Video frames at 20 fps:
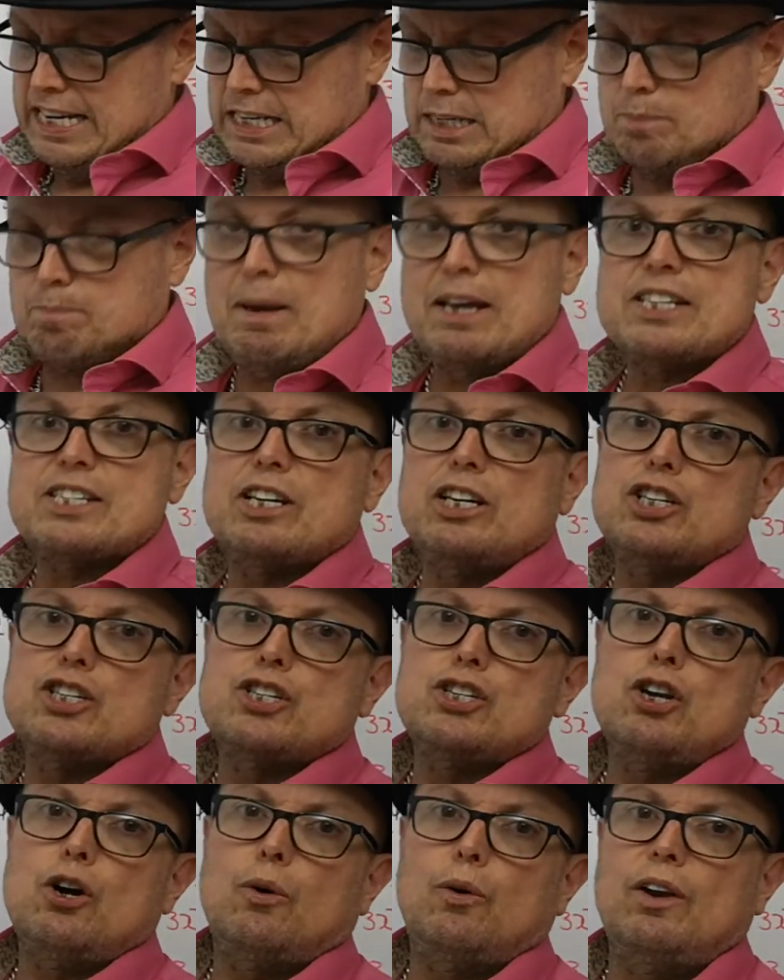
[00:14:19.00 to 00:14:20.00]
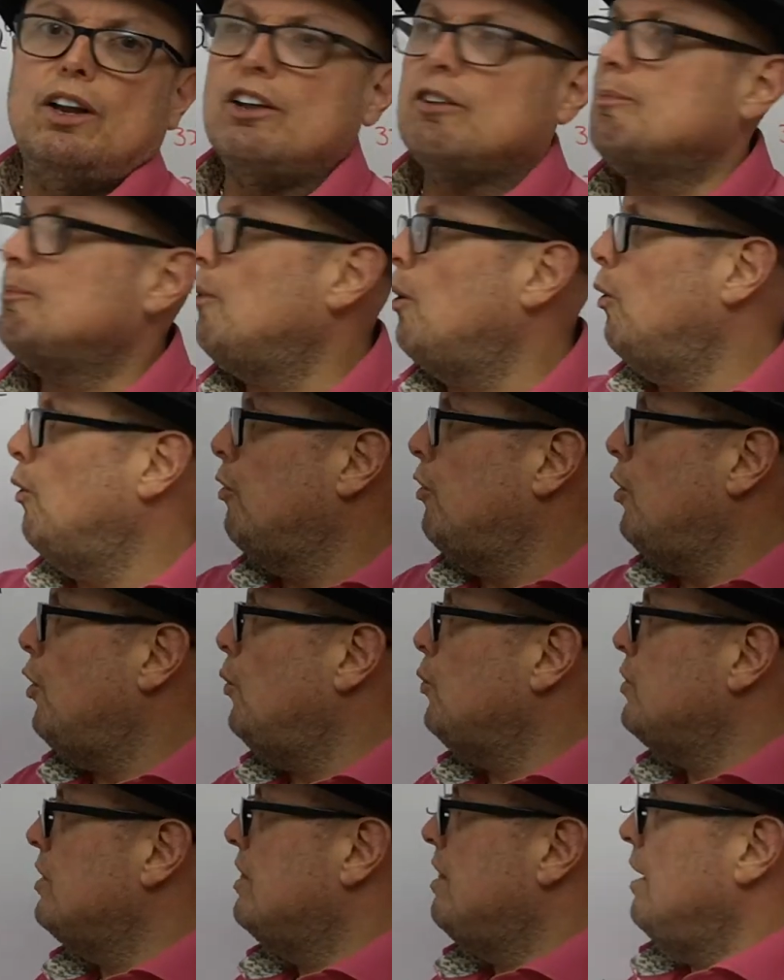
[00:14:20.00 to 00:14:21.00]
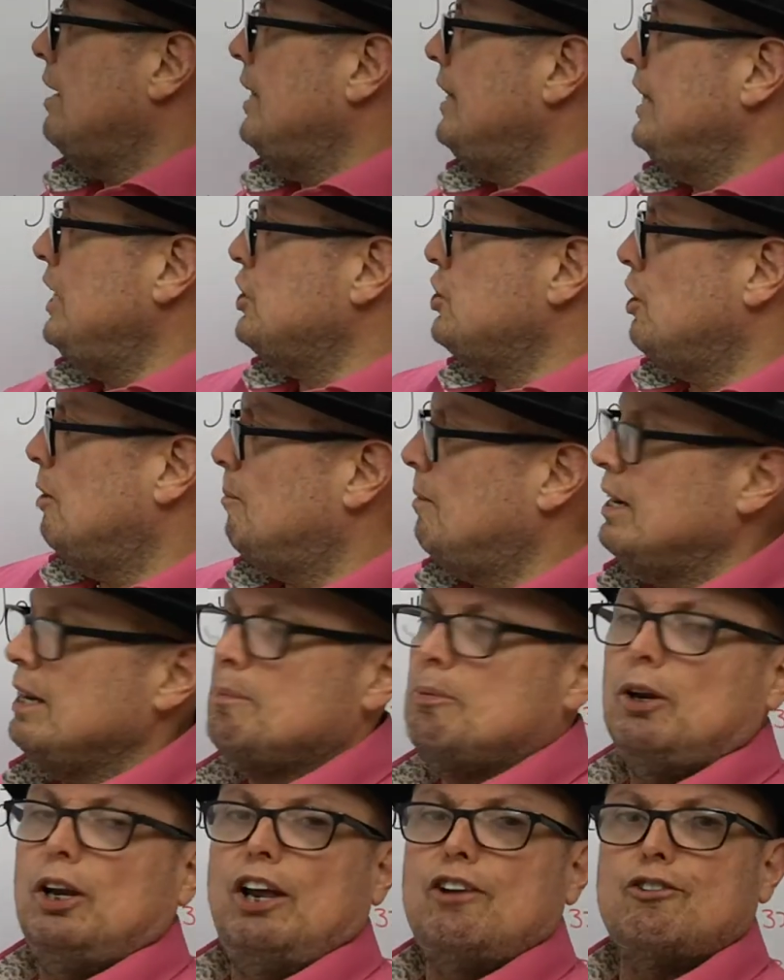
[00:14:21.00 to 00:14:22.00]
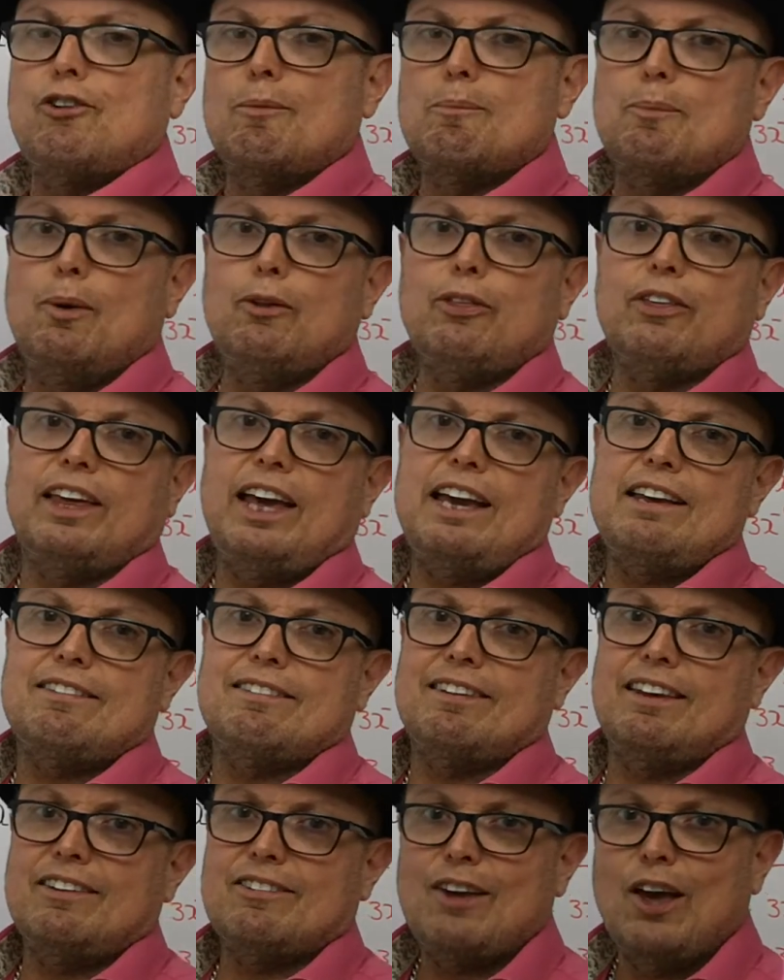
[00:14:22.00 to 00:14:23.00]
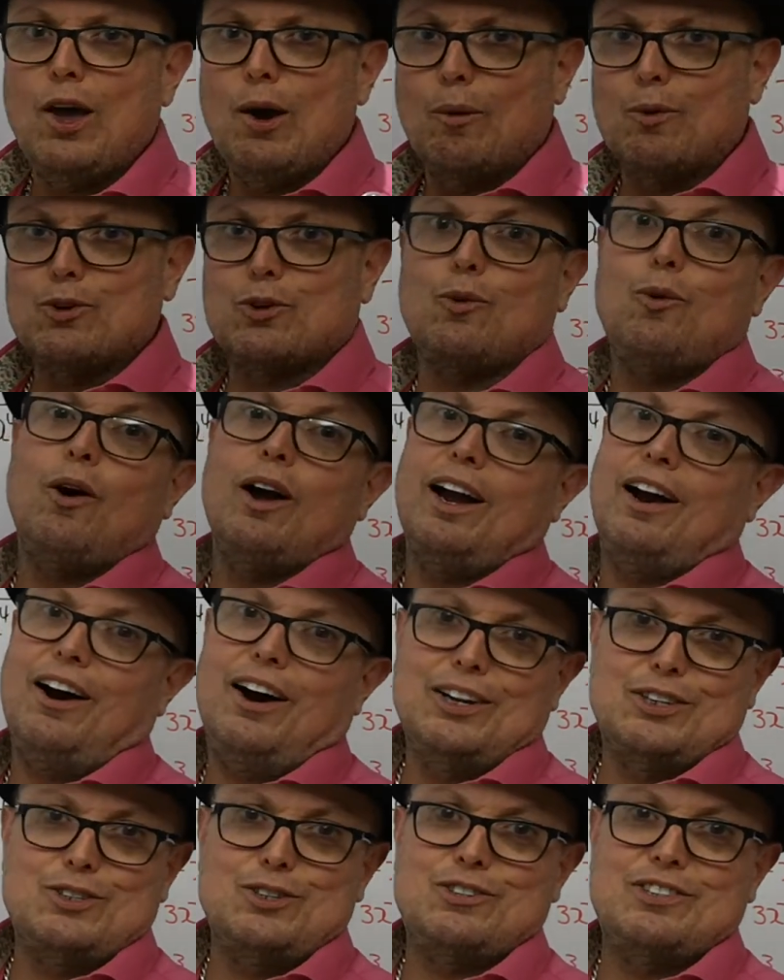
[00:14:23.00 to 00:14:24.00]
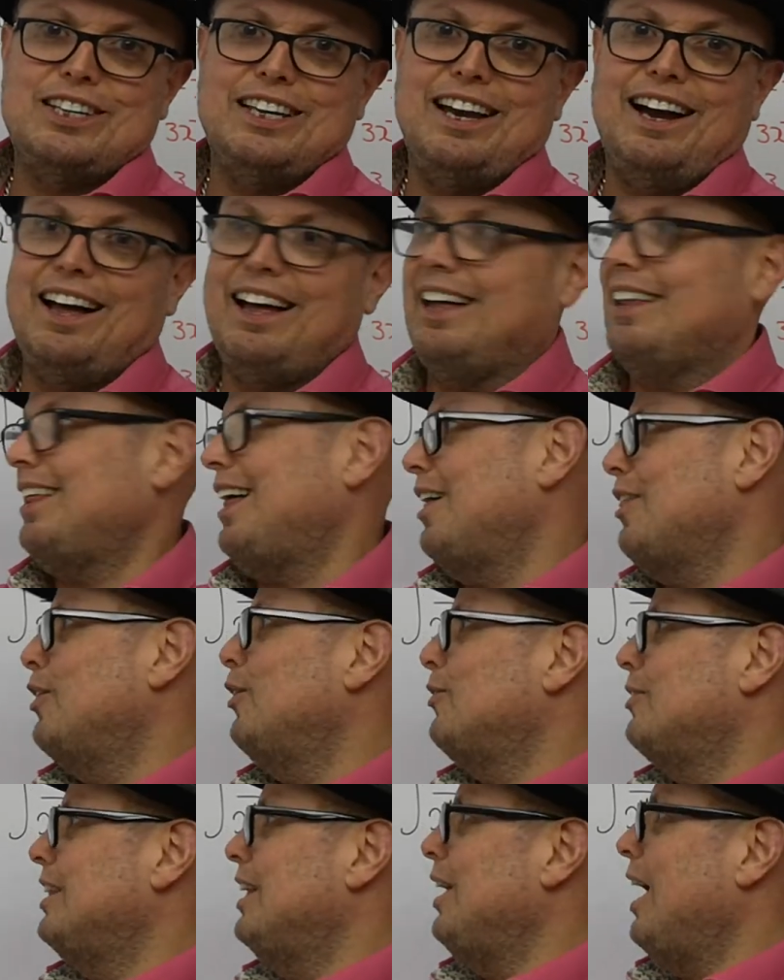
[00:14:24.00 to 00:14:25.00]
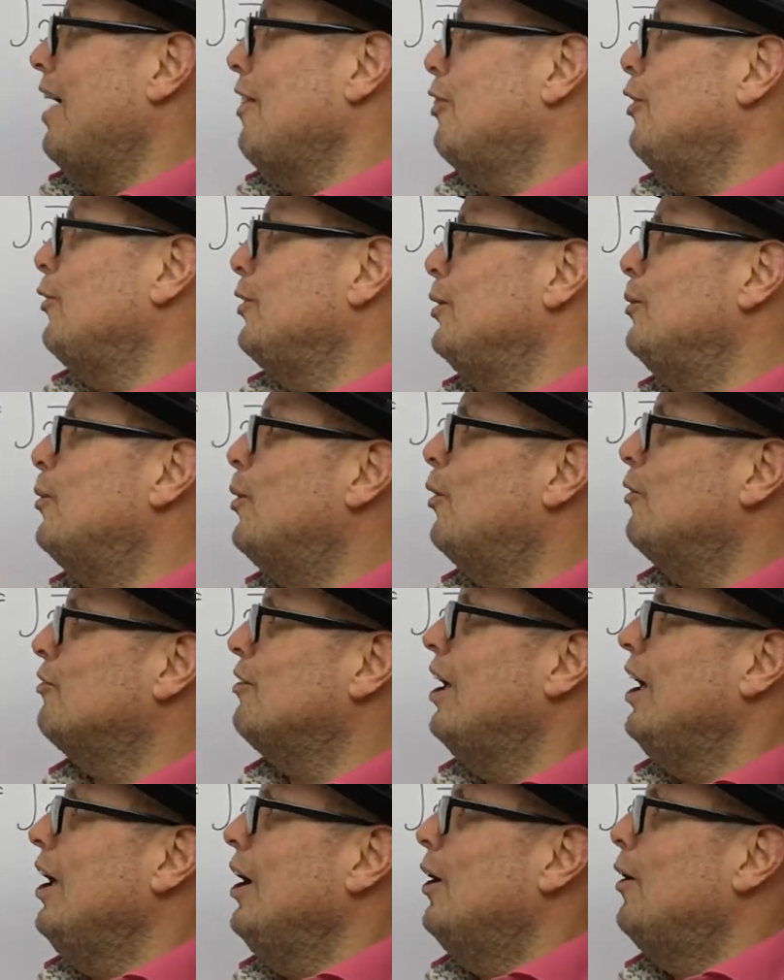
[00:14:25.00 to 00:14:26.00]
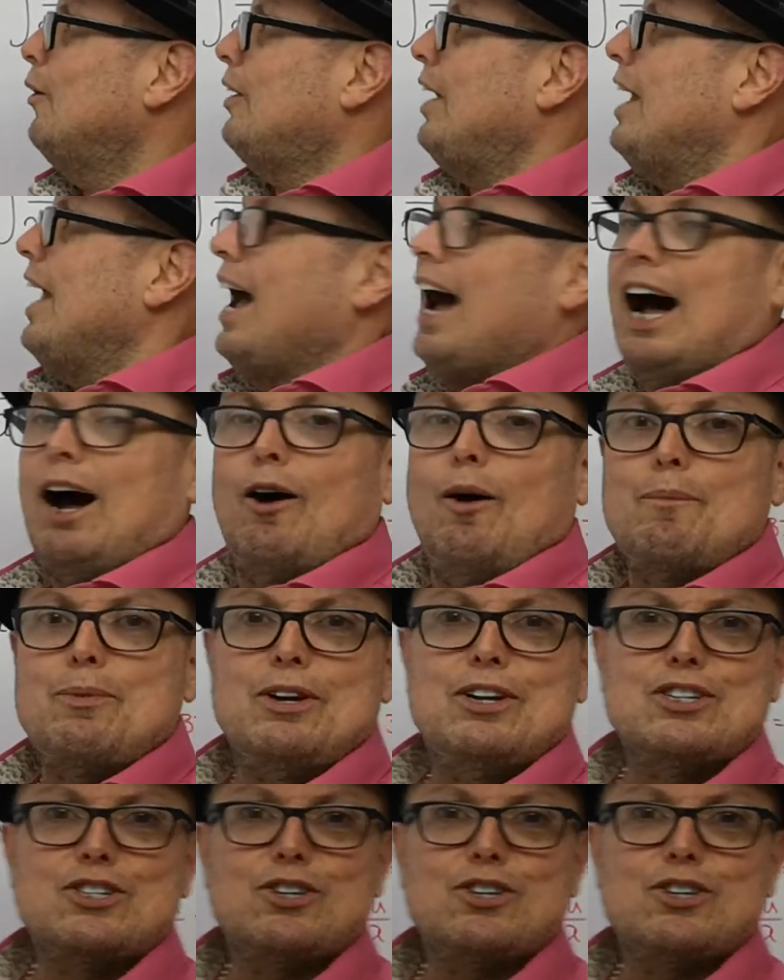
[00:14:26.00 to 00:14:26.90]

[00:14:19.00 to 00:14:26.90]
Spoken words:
specialist knowledge, although the initial manipulation in both cases was quite hard to see. I thought he was. Okay, I hope you